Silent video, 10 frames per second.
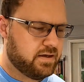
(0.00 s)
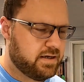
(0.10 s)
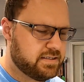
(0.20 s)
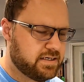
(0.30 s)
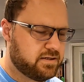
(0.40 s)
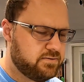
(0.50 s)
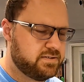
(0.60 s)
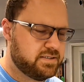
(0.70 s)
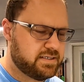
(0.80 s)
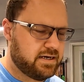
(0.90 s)
As I close
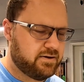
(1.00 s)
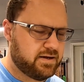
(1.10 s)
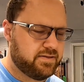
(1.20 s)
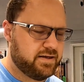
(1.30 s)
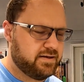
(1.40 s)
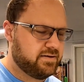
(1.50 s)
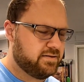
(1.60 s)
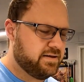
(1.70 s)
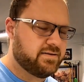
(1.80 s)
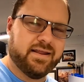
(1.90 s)
this out, I think
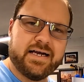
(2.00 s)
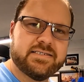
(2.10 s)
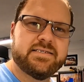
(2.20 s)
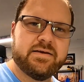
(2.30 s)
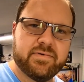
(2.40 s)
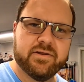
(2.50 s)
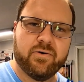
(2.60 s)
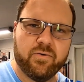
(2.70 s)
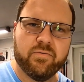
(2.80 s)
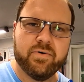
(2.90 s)
the last statement in the
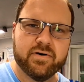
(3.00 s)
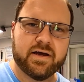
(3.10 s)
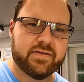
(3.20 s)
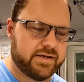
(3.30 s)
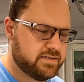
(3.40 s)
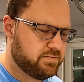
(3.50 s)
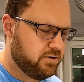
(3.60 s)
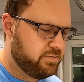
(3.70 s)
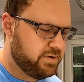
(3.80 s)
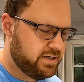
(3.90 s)
whole book I think is
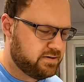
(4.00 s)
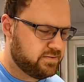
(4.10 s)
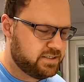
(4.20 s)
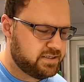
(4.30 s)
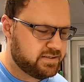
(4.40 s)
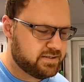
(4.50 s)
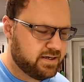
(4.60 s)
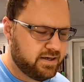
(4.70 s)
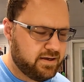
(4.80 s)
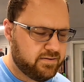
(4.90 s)
appropriate, which is
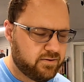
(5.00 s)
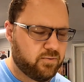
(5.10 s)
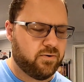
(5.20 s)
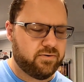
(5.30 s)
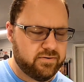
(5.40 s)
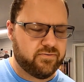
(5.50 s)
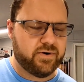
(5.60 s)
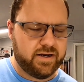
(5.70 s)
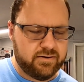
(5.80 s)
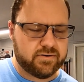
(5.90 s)
the world of
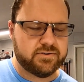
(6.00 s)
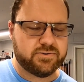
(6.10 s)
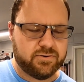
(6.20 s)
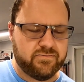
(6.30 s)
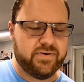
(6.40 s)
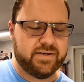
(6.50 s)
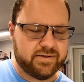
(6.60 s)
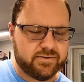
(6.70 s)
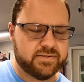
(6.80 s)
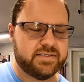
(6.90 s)
radio-controlled
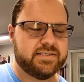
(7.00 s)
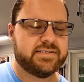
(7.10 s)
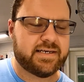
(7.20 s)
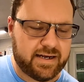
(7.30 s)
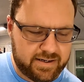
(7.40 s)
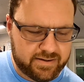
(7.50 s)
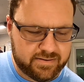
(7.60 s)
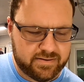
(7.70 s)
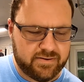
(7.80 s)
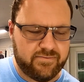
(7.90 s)
vehicles is exciting,
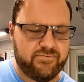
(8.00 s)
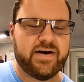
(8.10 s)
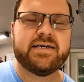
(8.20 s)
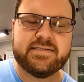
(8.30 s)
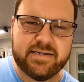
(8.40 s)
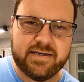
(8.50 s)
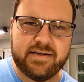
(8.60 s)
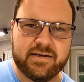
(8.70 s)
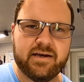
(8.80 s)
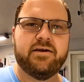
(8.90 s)

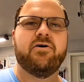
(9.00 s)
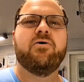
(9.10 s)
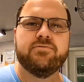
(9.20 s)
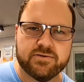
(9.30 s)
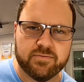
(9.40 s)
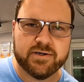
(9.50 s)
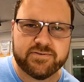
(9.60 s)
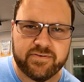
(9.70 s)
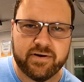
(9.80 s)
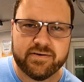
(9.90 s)
fascinating, and oh so
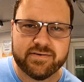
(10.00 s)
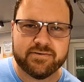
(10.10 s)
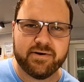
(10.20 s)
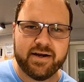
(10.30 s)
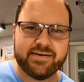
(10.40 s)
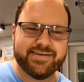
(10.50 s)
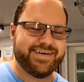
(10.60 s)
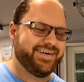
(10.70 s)
much fun, right?